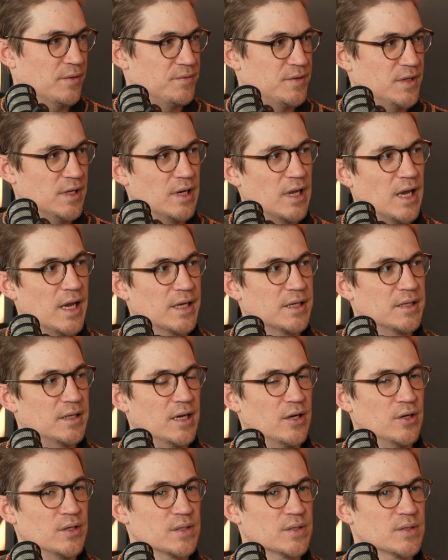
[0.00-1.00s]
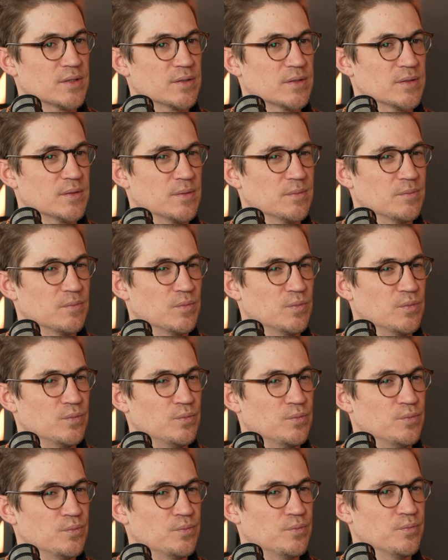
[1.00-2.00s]
I feel like there's
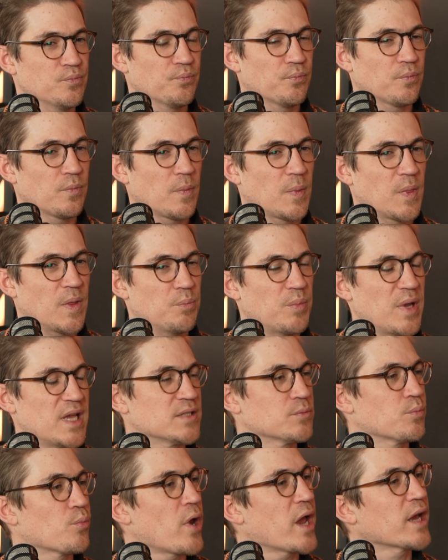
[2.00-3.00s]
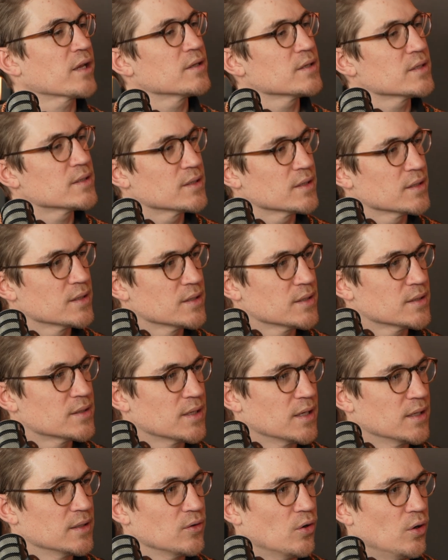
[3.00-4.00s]
the best
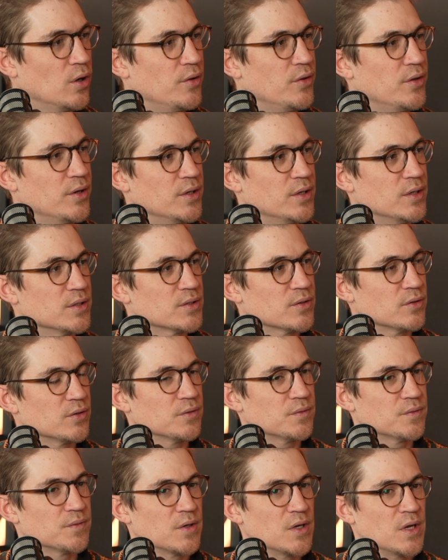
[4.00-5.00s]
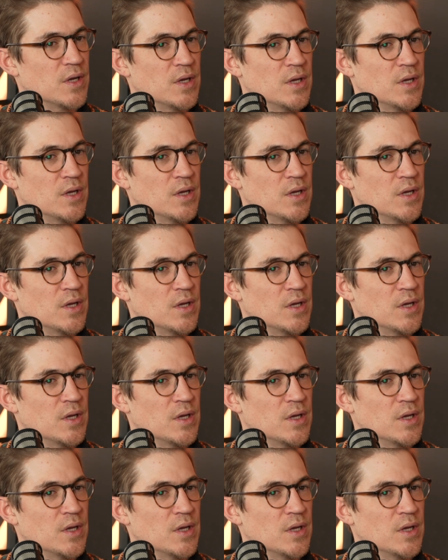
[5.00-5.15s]
practices and all the sort of